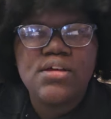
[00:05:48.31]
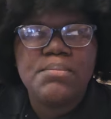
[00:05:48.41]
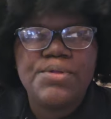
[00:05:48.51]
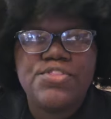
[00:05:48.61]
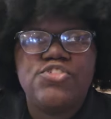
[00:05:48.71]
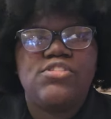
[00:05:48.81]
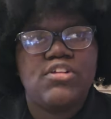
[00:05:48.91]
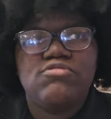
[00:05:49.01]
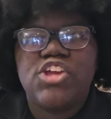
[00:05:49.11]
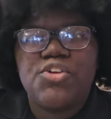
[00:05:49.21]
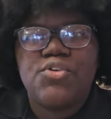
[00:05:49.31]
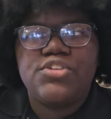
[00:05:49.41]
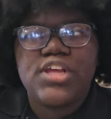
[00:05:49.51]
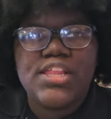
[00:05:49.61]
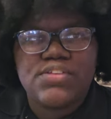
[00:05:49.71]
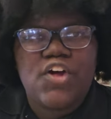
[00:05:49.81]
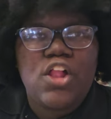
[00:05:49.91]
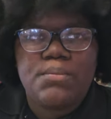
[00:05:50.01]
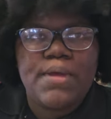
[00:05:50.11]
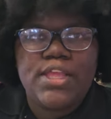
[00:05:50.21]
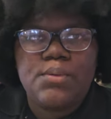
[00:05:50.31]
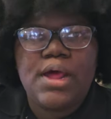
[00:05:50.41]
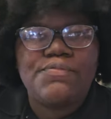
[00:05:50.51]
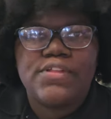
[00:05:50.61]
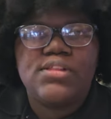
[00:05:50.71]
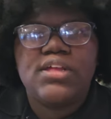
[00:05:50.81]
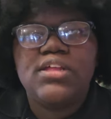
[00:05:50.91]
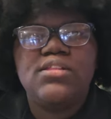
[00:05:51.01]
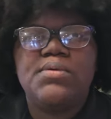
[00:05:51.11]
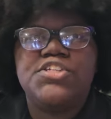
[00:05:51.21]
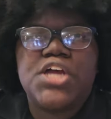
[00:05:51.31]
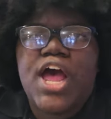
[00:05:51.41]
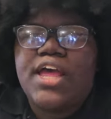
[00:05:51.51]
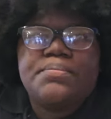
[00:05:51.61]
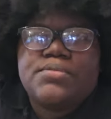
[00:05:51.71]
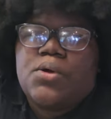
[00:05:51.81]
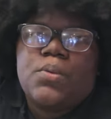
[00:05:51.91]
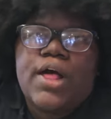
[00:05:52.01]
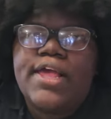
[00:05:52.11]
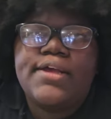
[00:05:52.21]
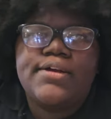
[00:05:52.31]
but just the general taste of a jalapeno without the seeds, which I don't like.